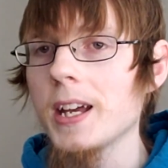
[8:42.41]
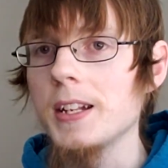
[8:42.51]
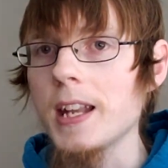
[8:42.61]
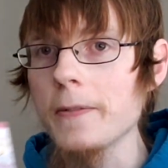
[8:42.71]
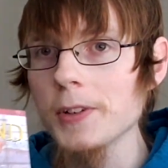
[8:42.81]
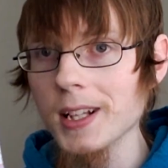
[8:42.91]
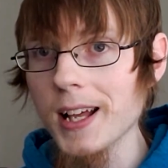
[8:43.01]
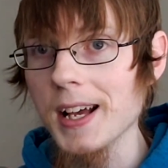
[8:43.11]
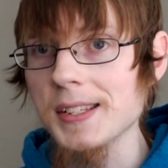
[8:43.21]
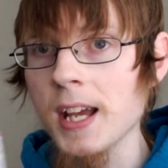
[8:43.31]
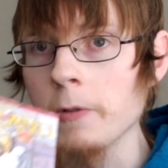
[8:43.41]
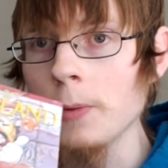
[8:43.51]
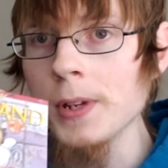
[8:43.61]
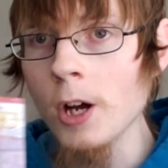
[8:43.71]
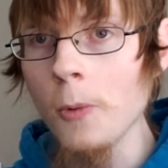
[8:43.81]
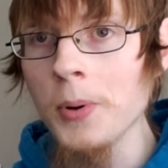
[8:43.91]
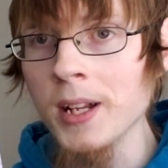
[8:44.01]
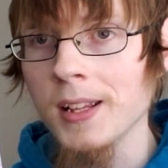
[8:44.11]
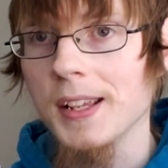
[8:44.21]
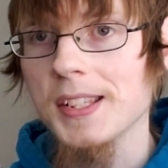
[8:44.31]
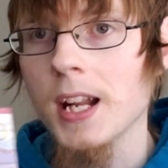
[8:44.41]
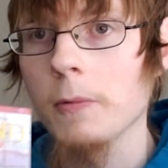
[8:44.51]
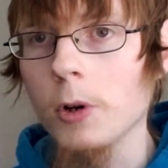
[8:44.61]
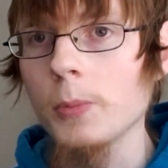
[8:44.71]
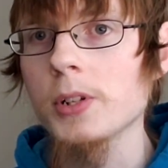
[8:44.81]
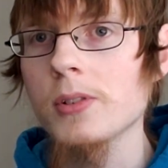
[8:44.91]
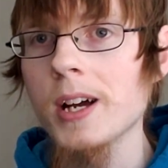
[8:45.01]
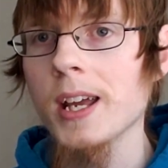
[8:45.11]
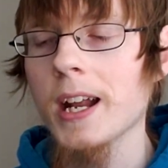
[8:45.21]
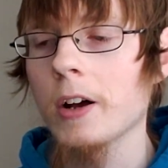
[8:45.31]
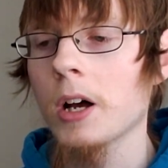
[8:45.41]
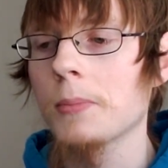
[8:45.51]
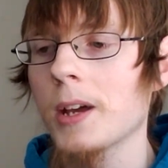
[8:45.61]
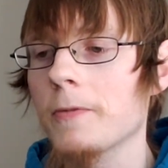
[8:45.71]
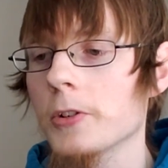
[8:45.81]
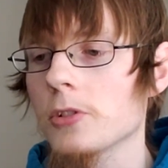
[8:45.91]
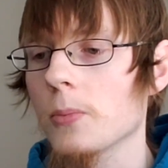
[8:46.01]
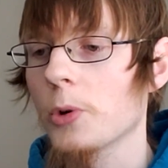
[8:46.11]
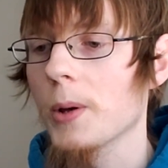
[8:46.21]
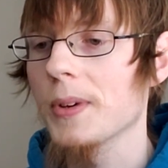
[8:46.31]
Nevertheless, I will be opening this and I will be trying it out on my Virtual Boy,